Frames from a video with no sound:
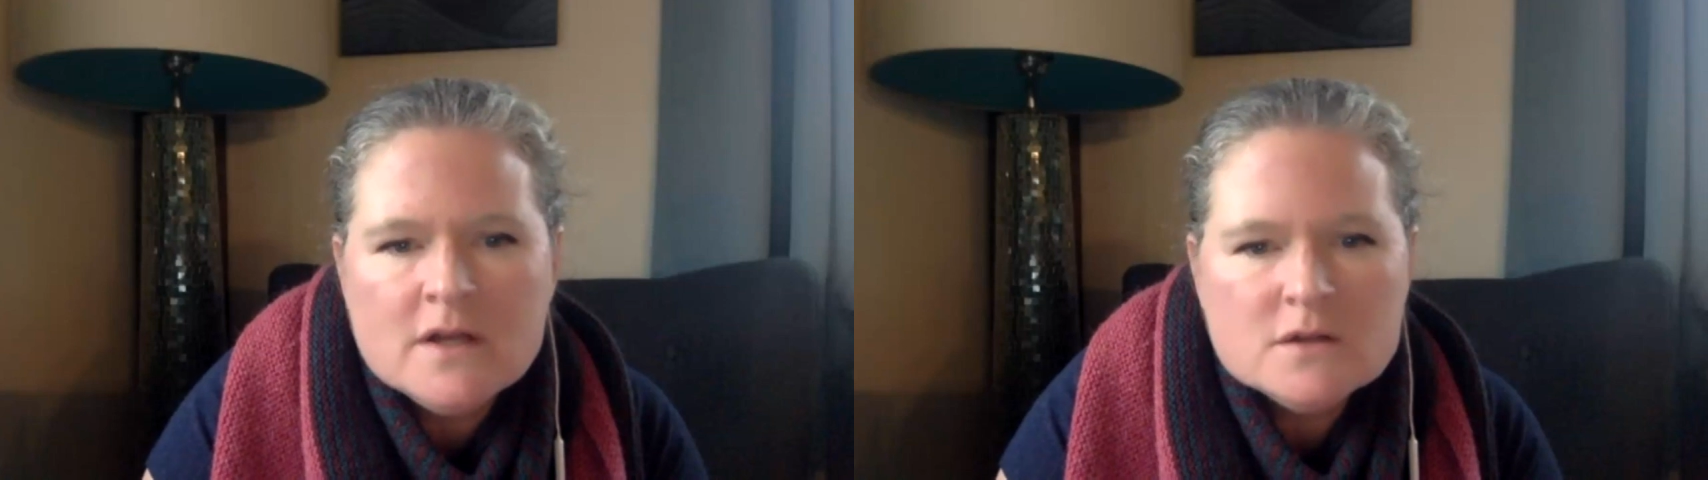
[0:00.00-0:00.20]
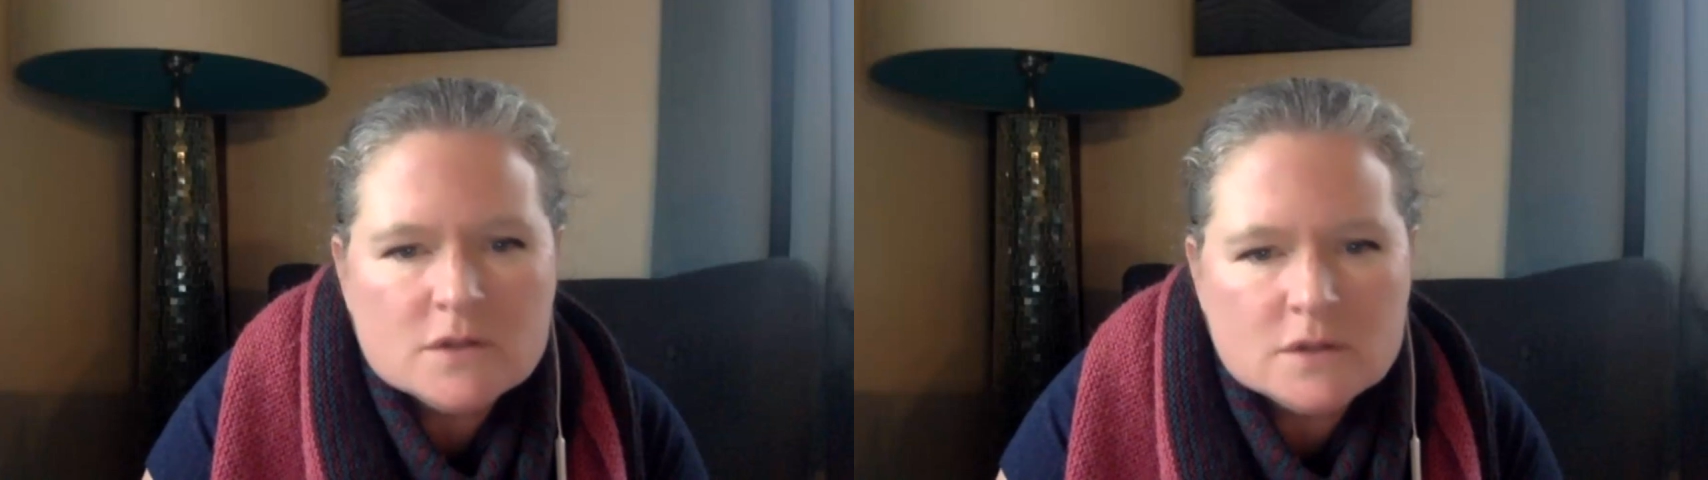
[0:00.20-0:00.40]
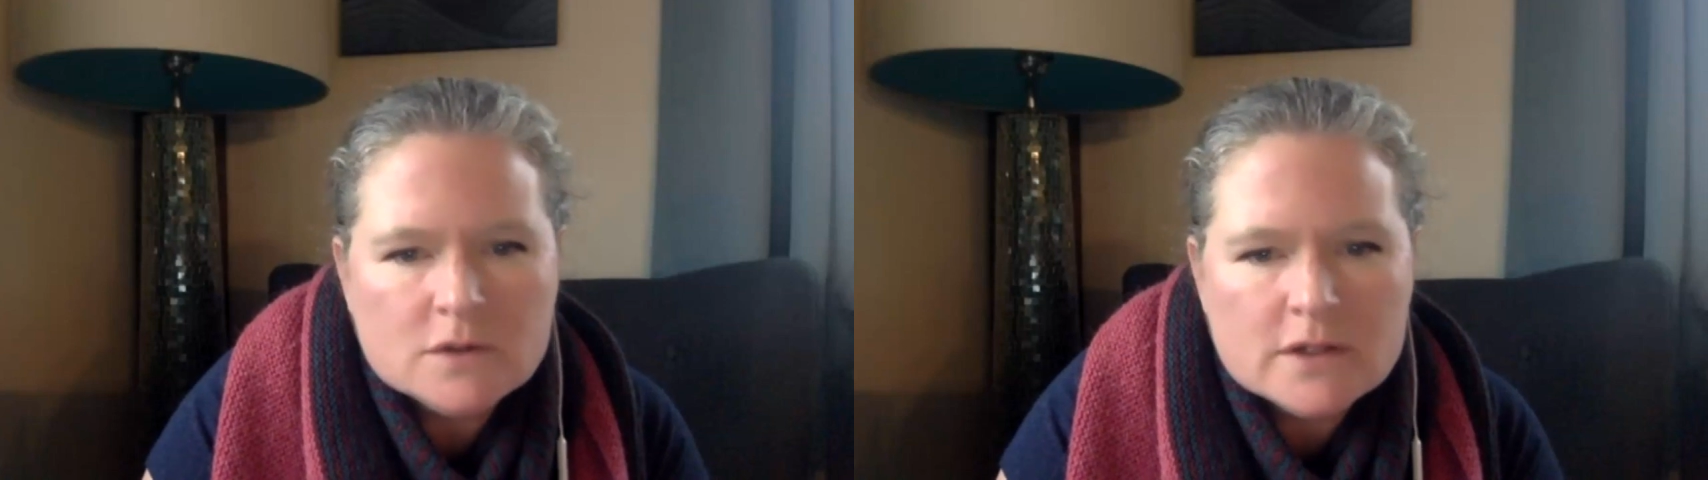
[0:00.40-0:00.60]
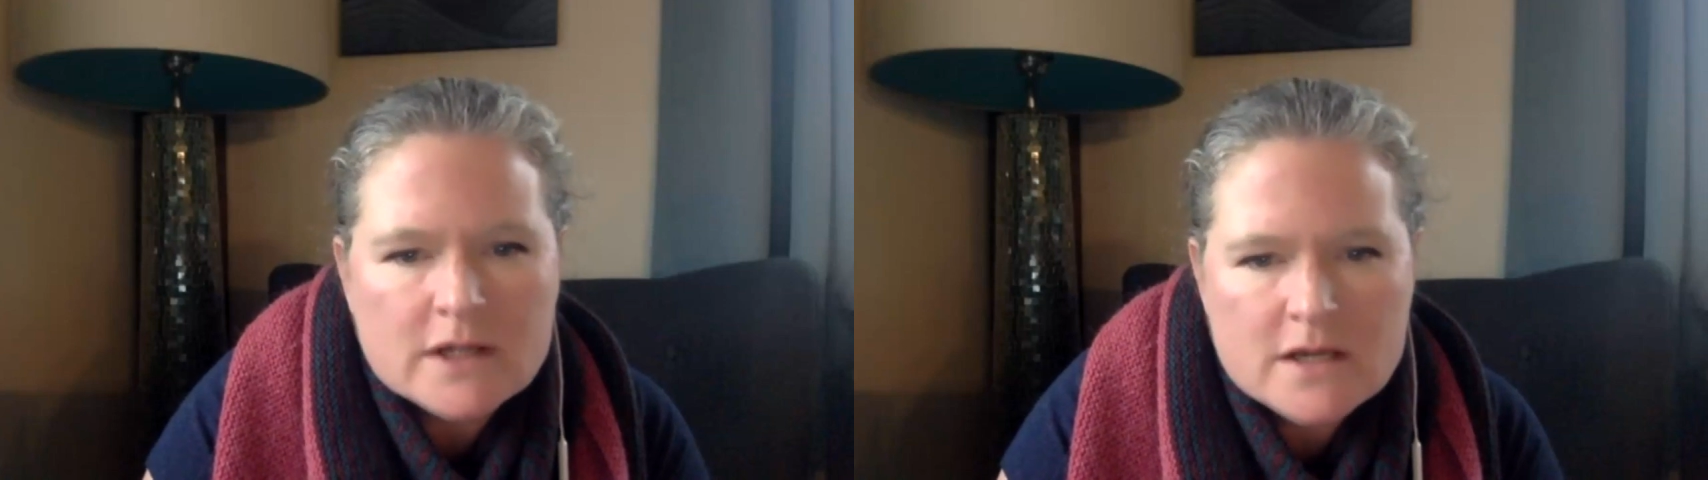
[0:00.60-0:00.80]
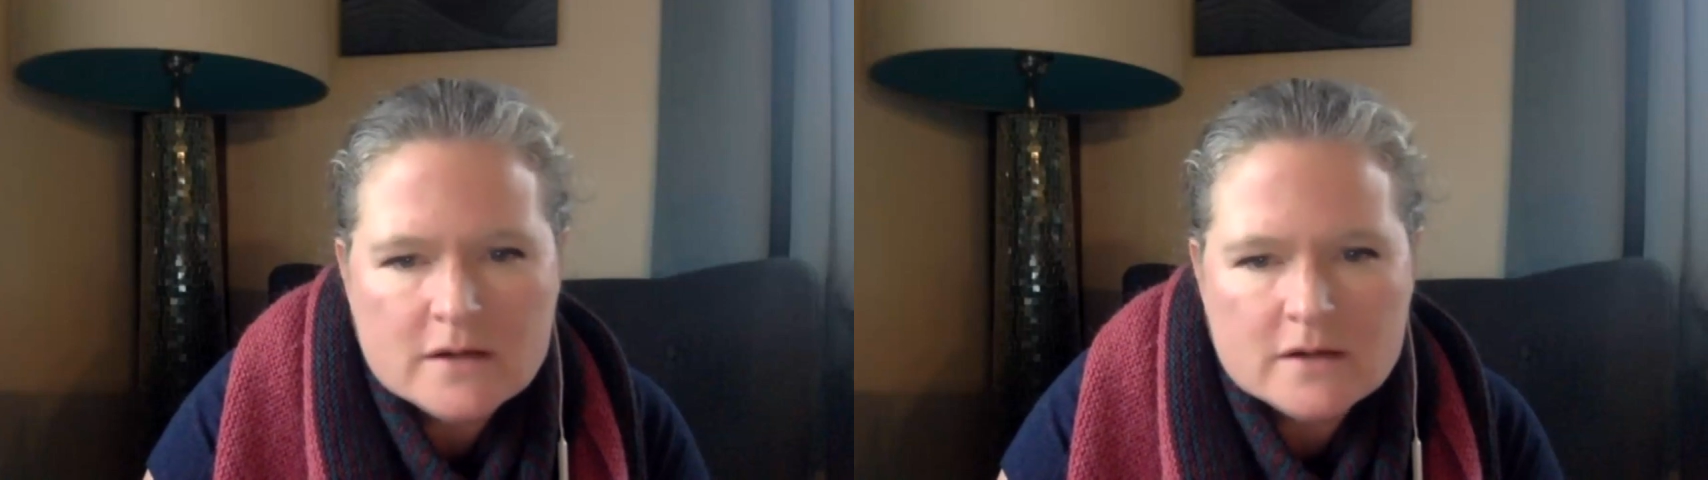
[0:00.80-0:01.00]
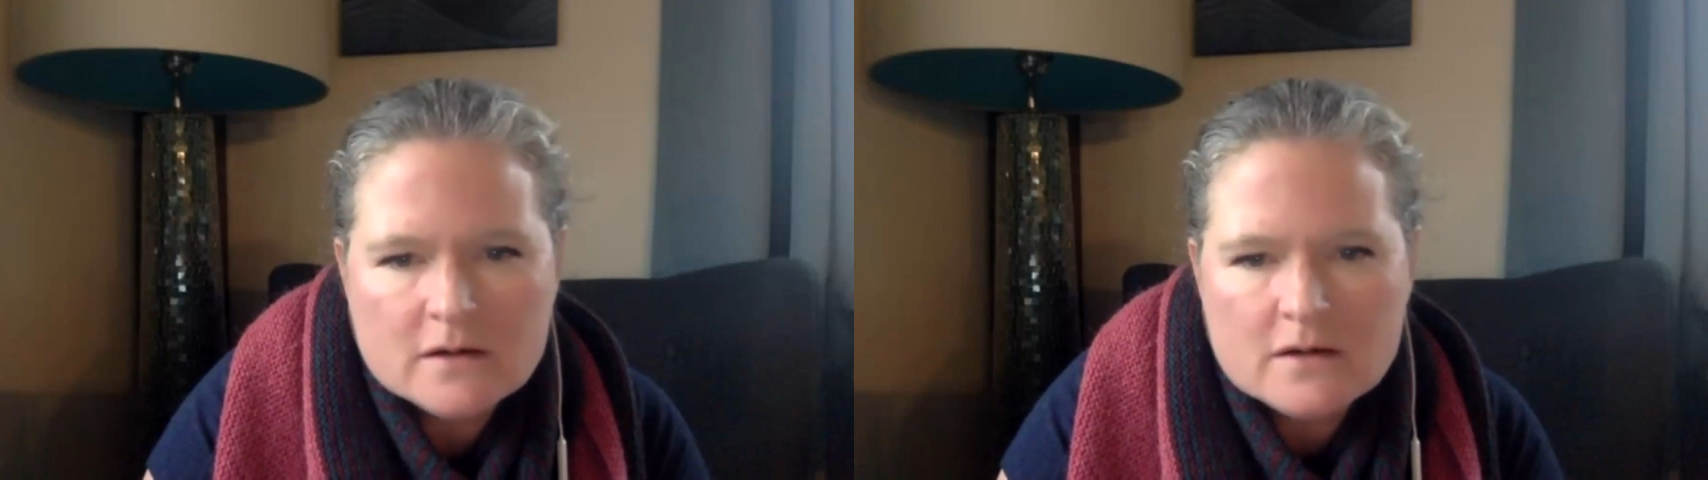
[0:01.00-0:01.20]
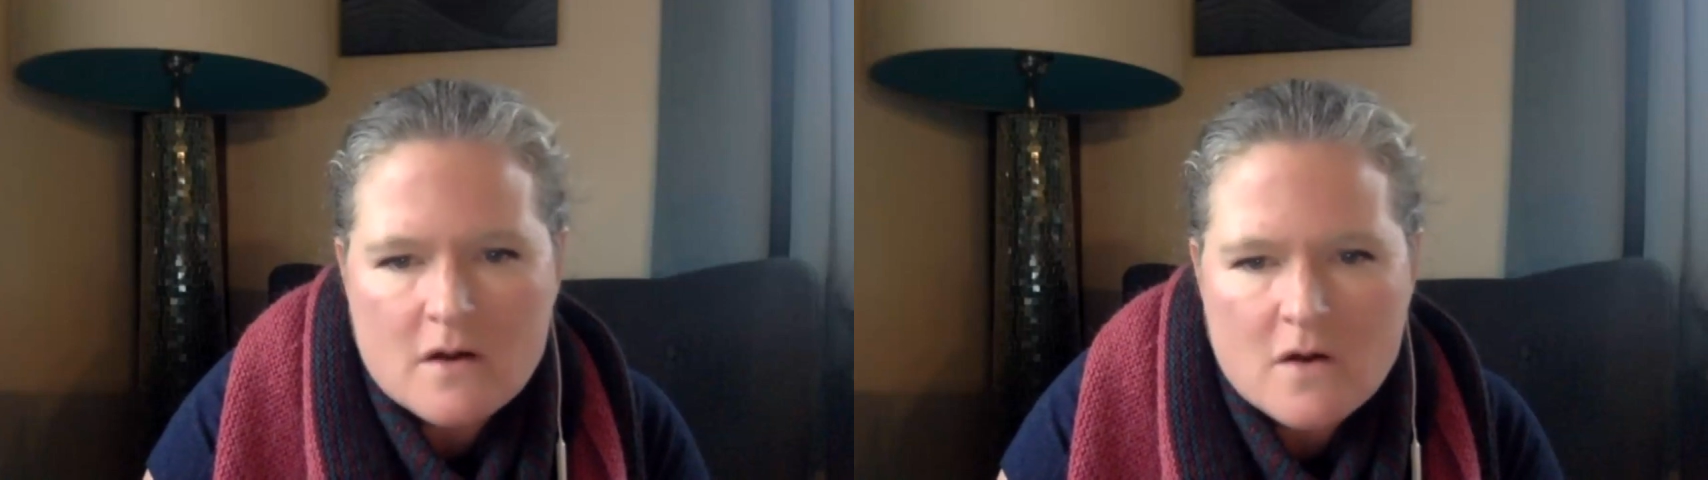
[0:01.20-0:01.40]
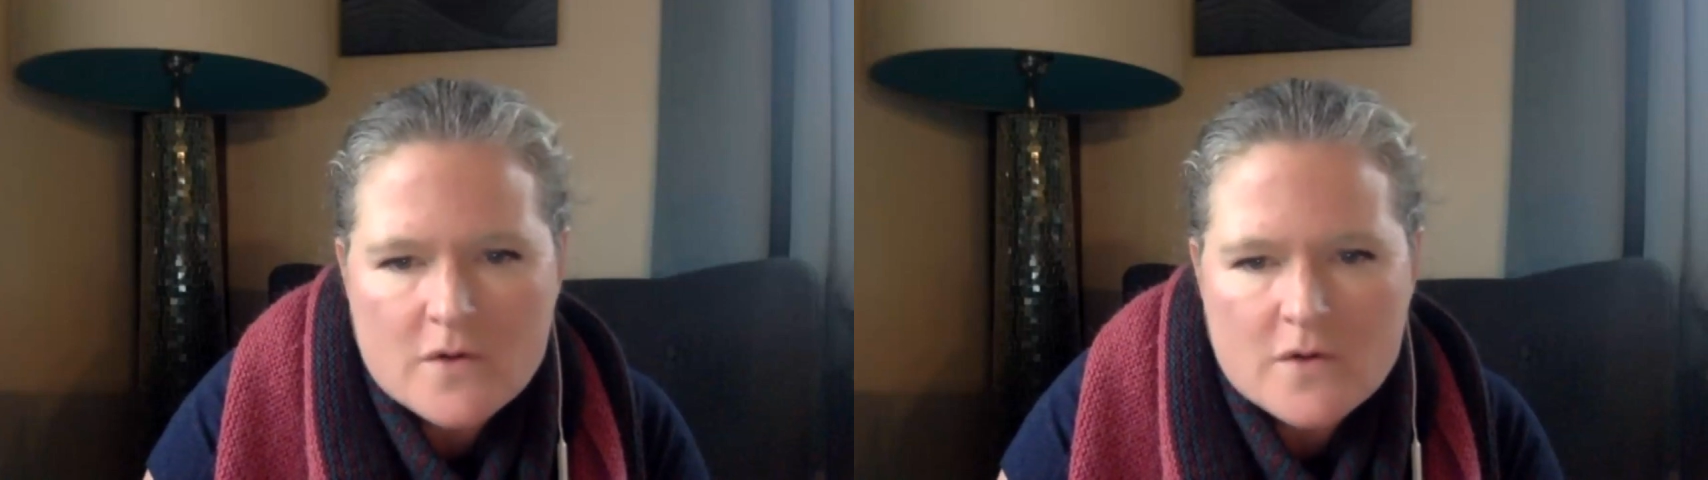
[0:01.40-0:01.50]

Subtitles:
to look here all